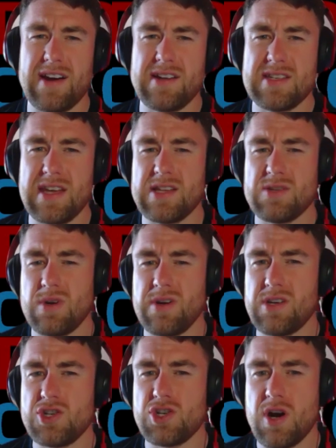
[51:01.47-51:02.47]
to say it's one of
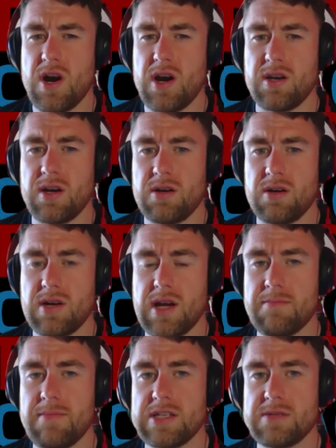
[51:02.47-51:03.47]
the shorter
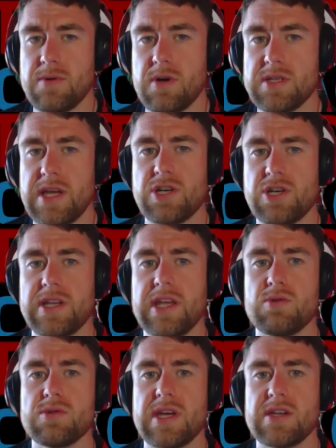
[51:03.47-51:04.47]
combat sports? Adrian, I think
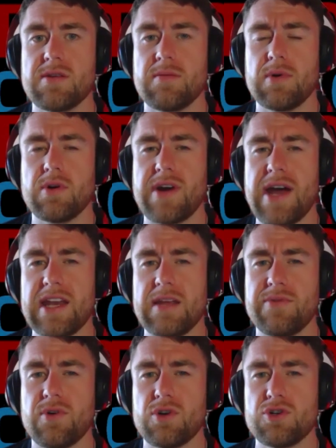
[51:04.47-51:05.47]
you said something about karate
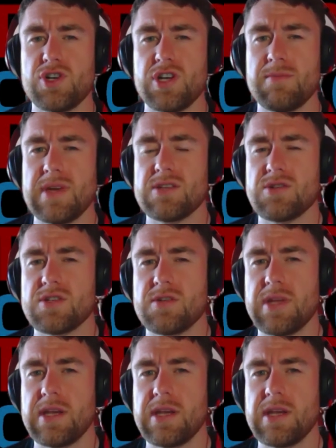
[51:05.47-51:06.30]
before three minutes or something.